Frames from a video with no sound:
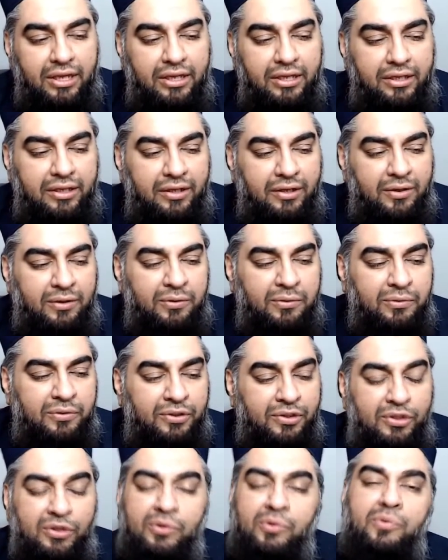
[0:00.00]
You know,
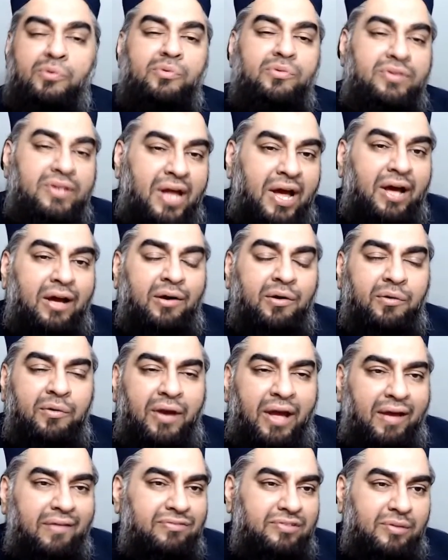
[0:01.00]
you now
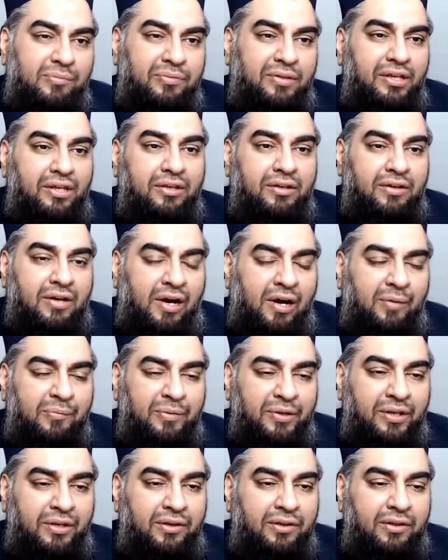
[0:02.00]
have something in
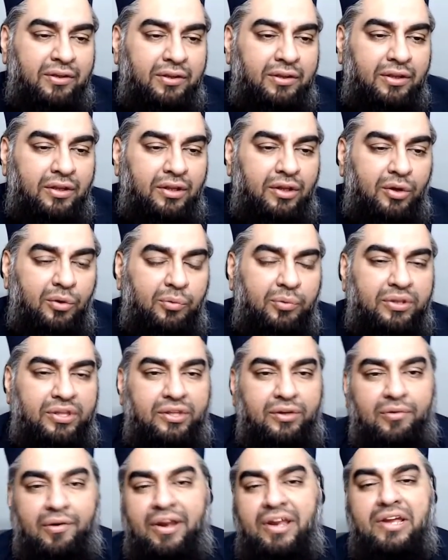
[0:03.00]
common with the
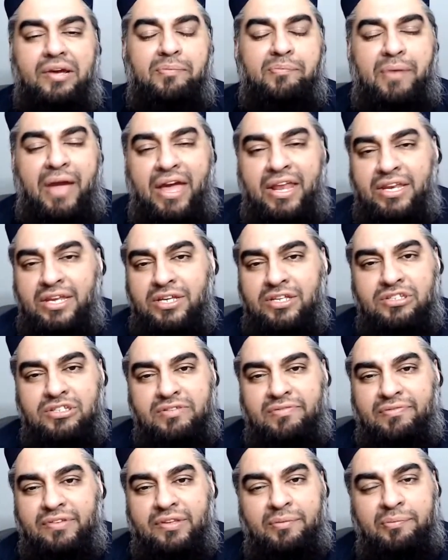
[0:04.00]
great companions
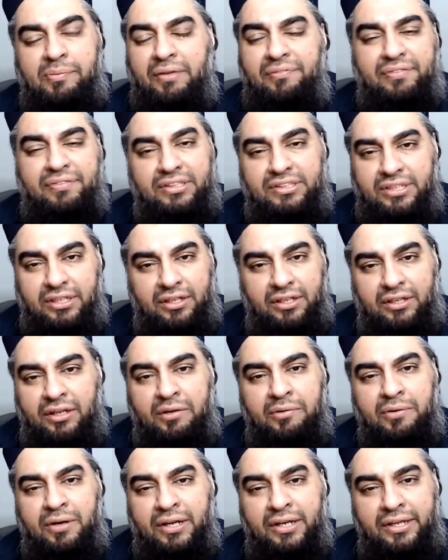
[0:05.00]
of the Prophet
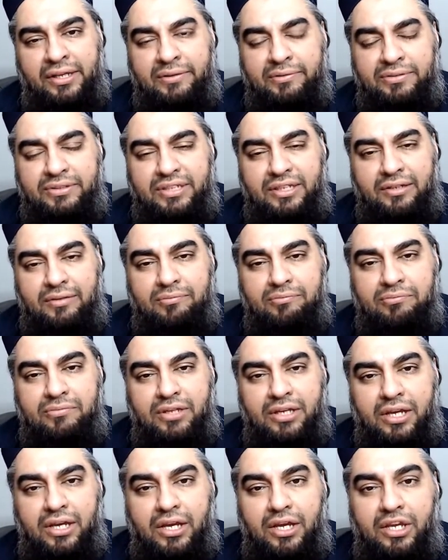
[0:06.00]
Sallallahu Alaihi Wasallam.
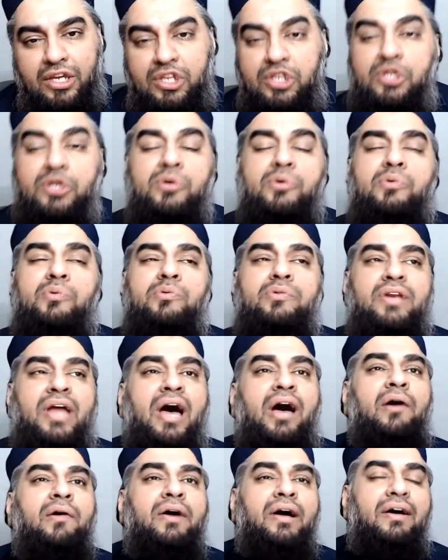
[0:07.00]
You
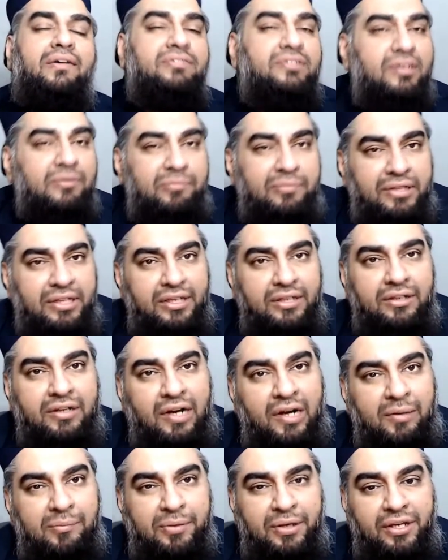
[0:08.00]
now have something in
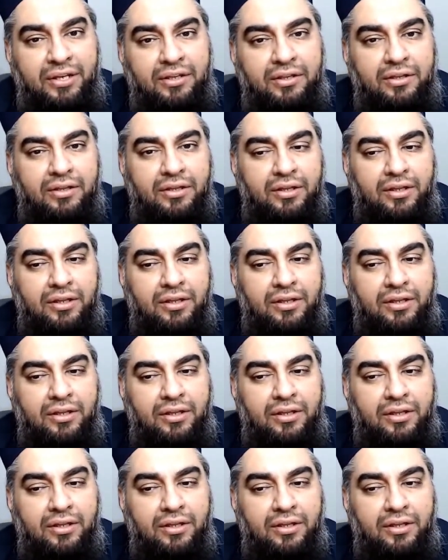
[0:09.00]
common